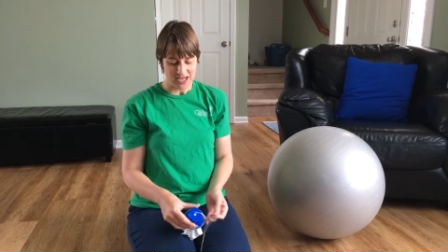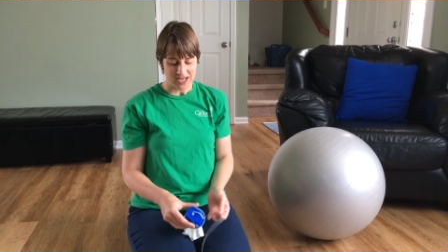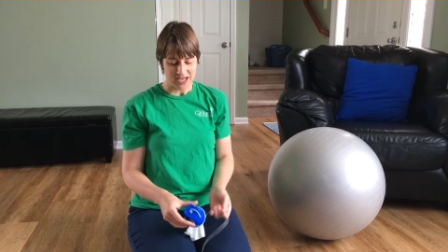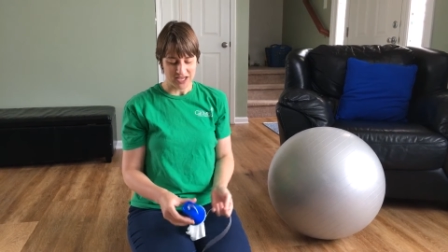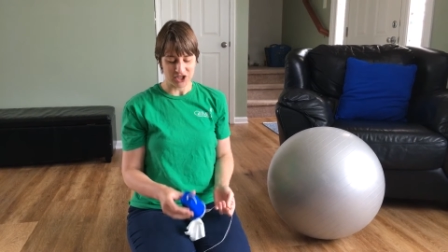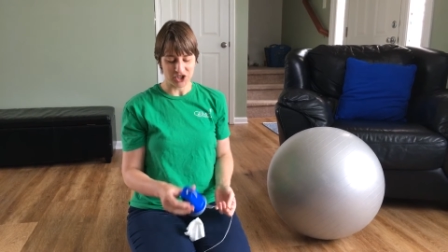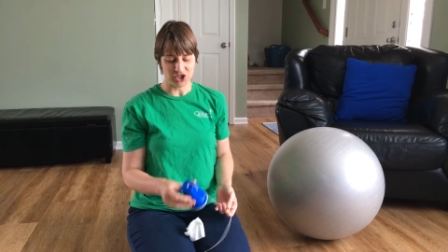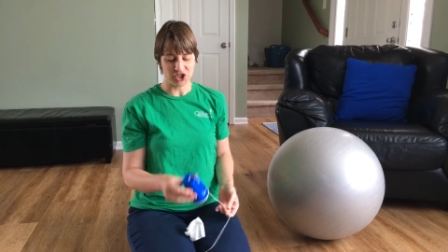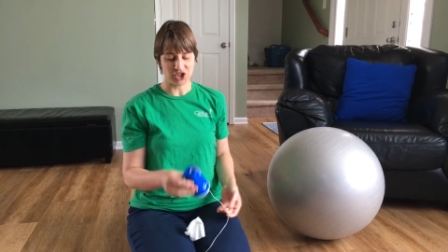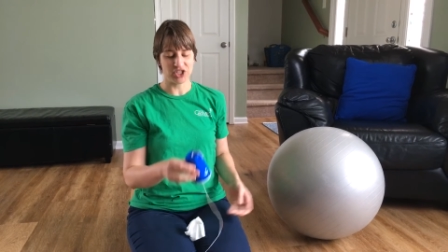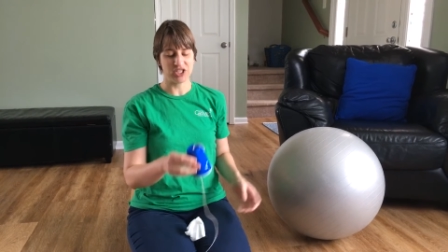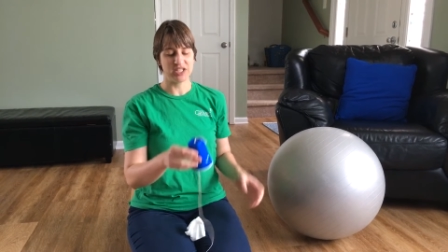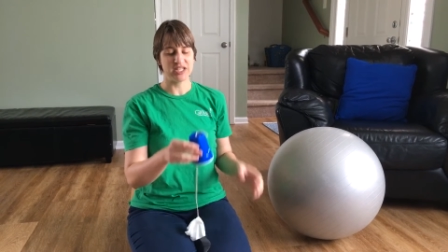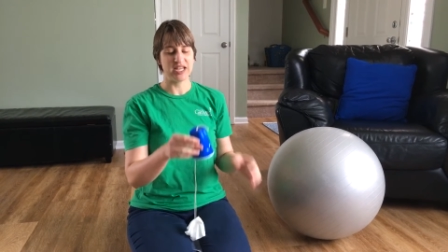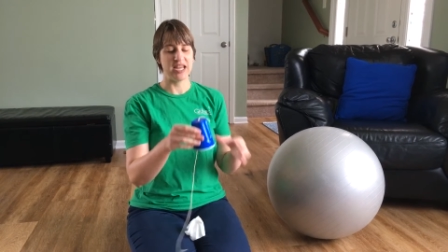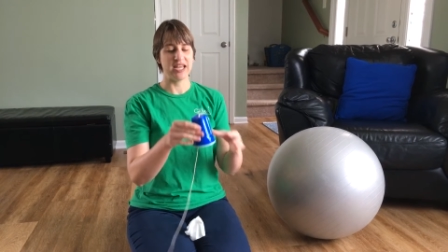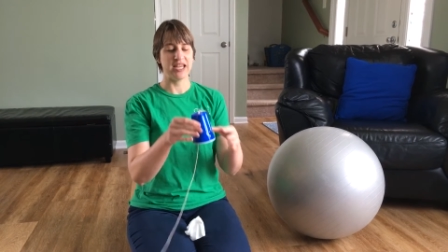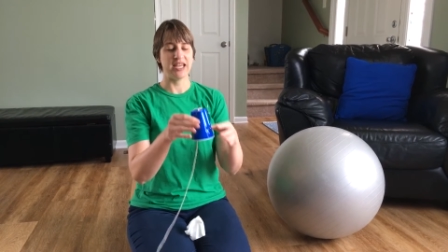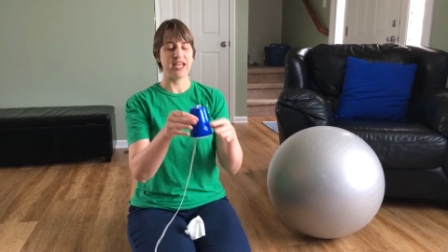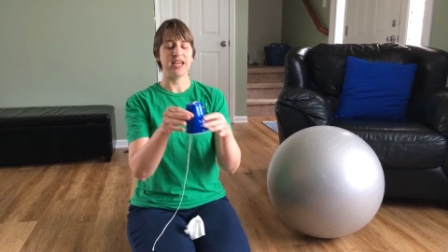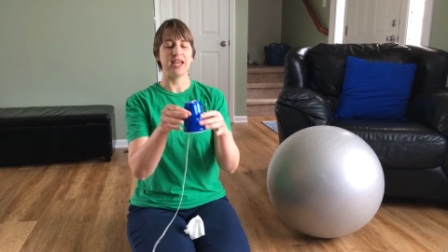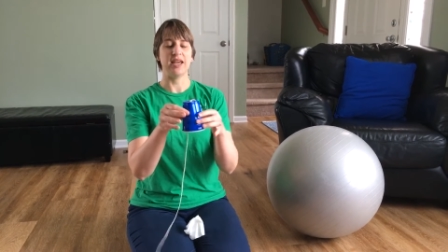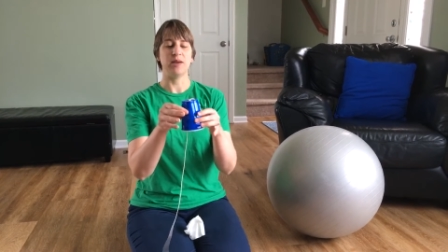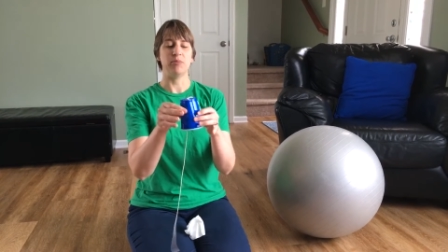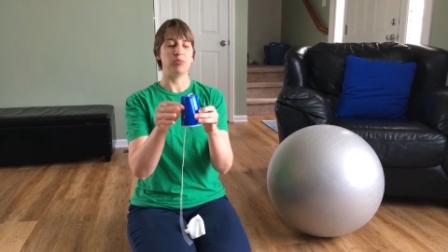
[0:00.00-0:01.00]
is just
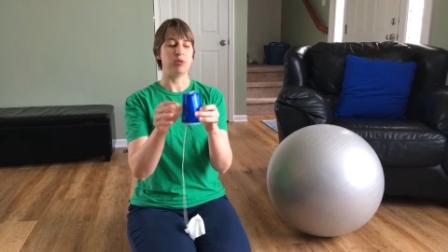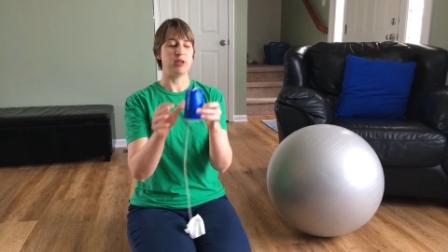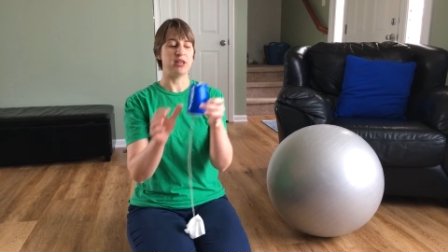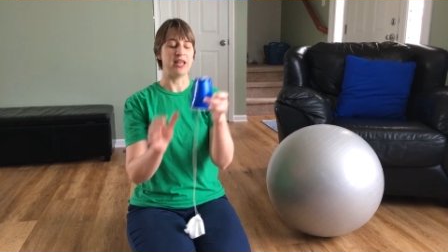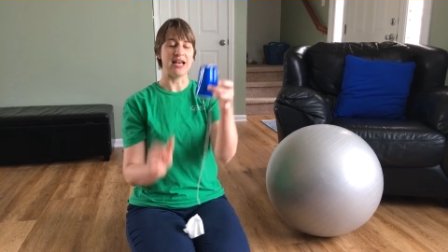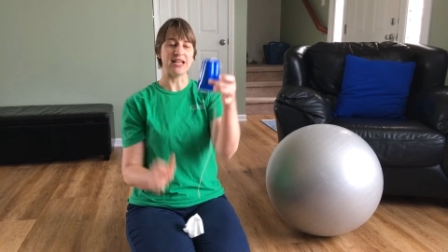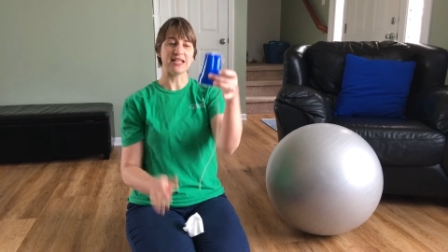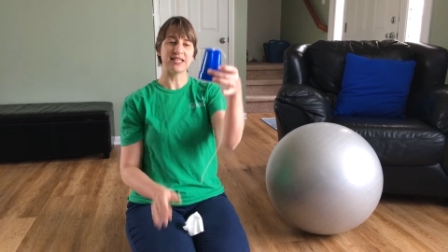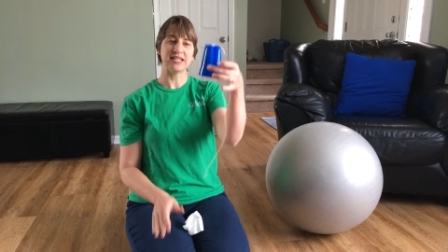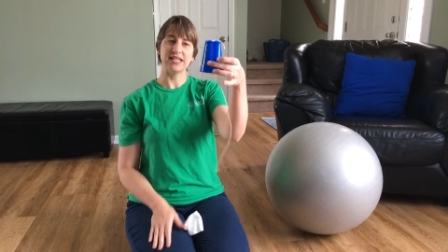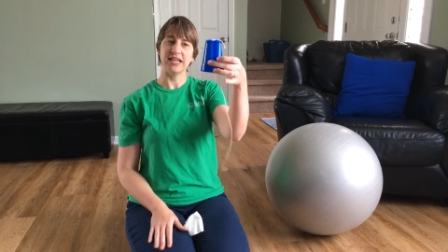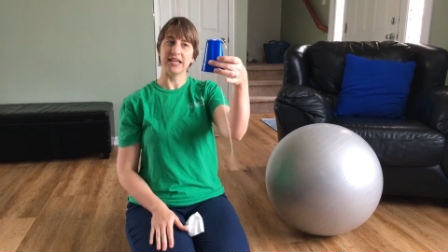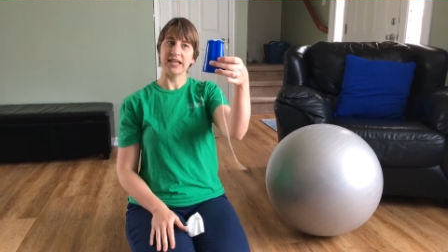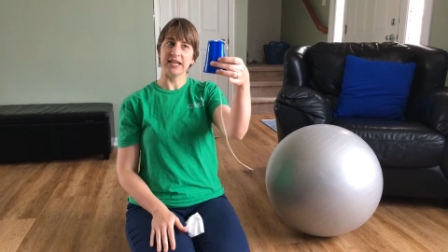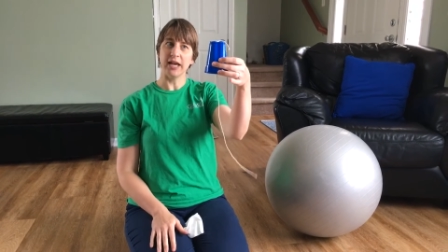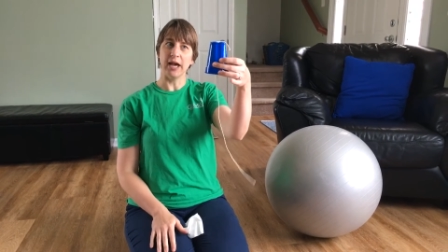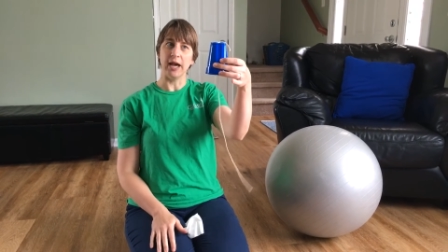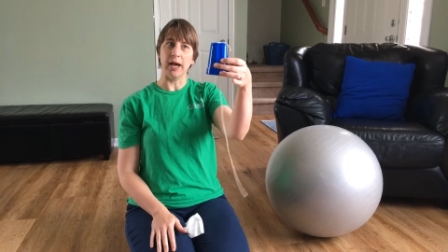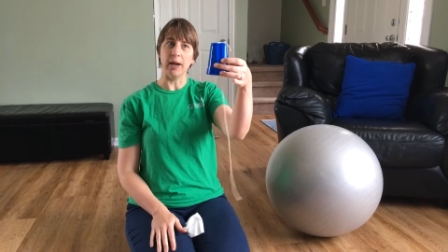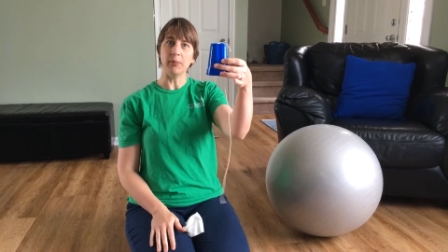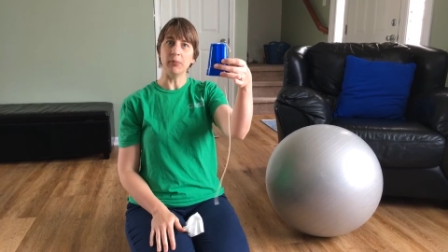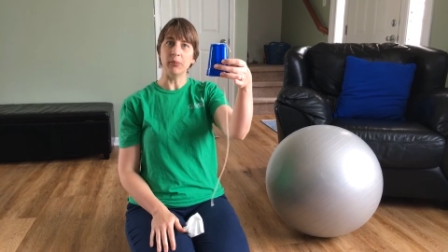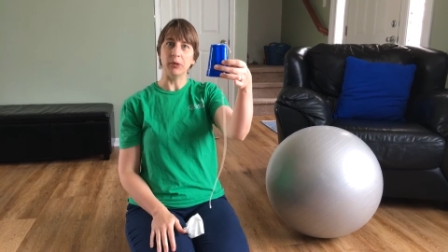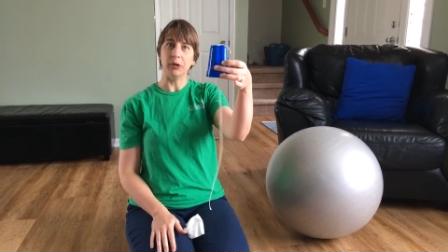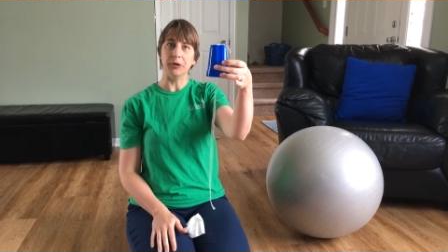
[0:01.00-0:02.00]
taking a plastic
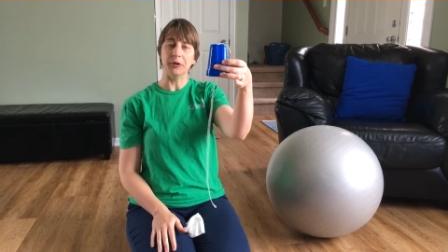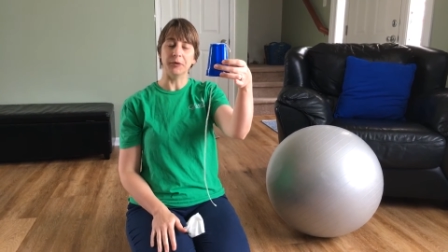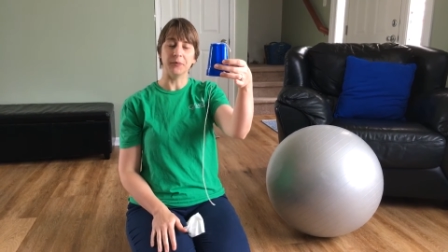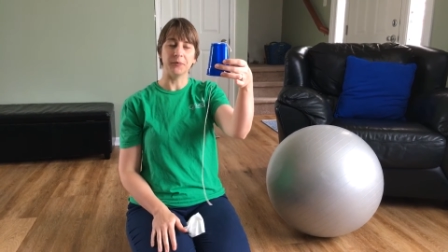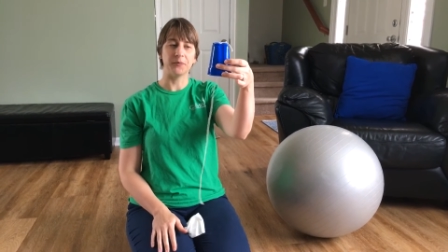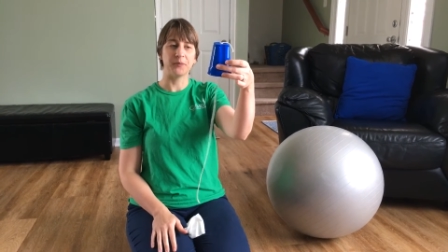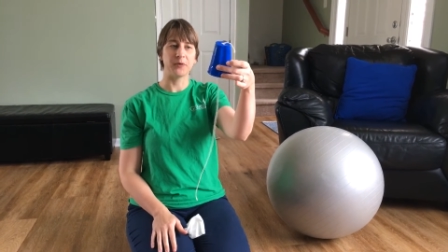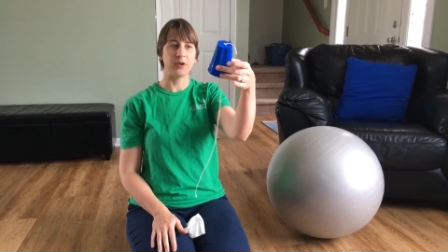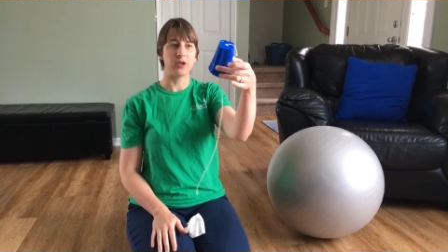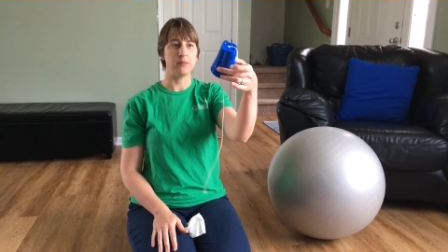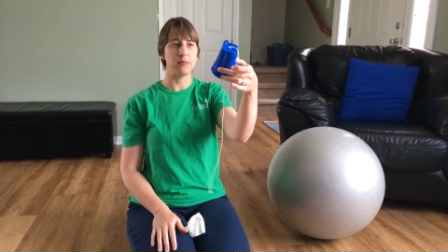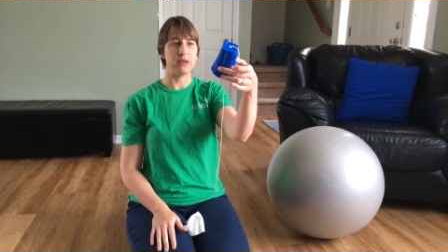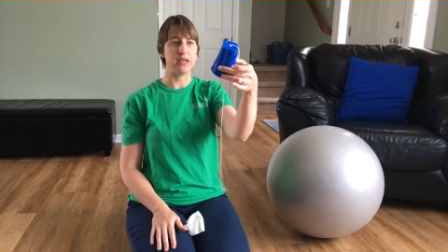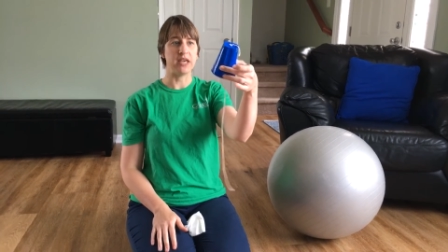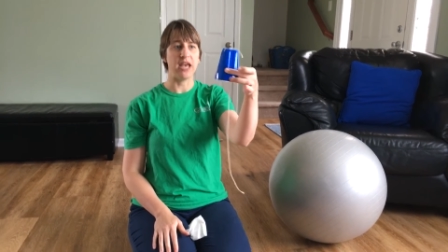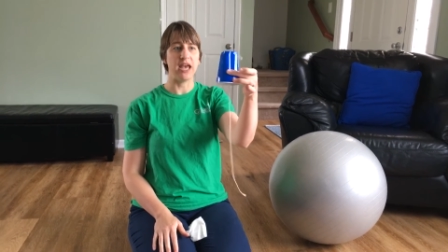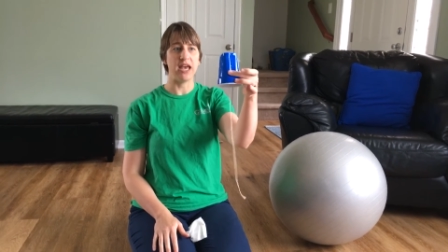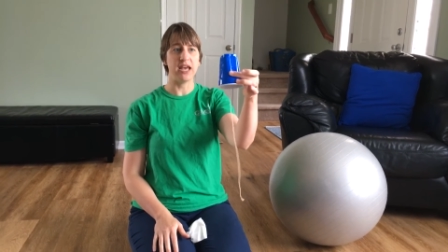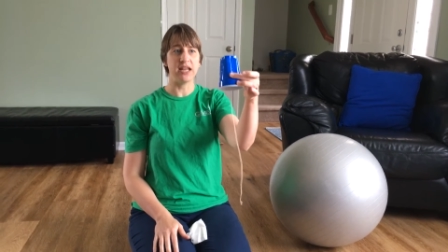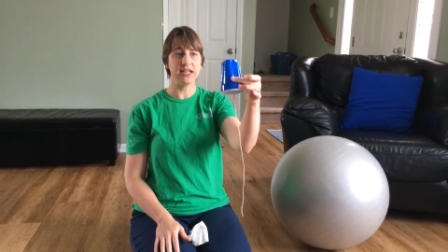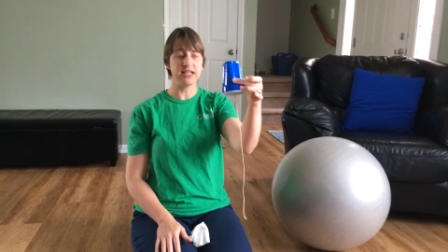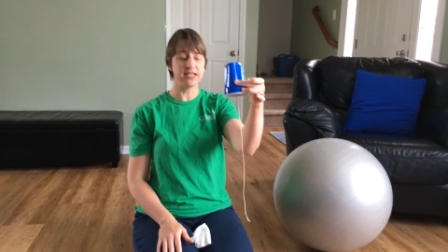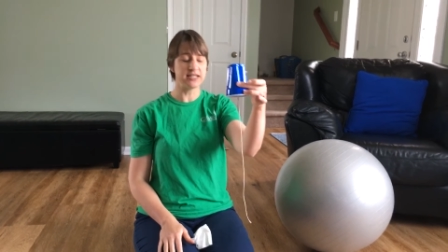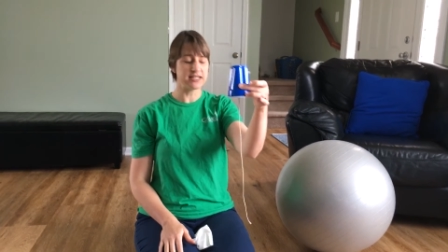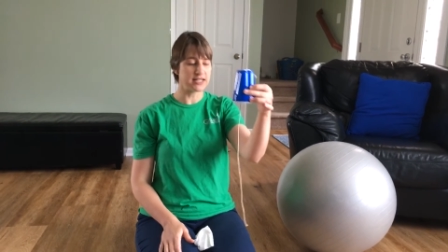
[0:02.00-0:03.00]
cup, can be
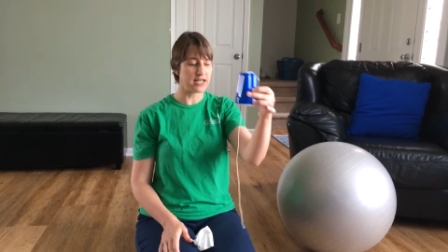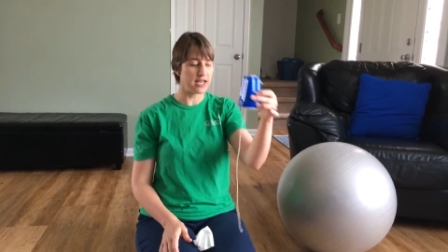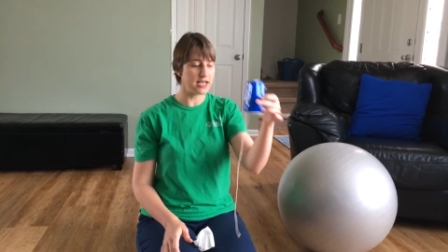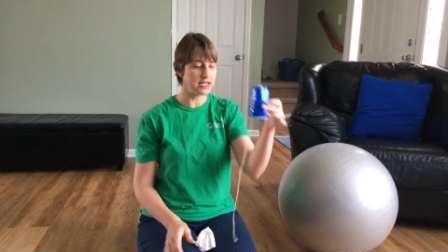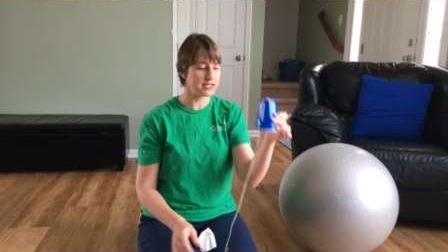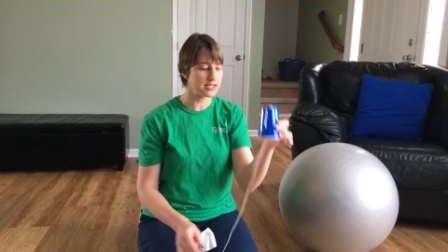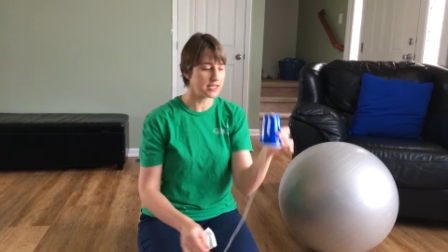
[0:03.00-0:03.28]
any size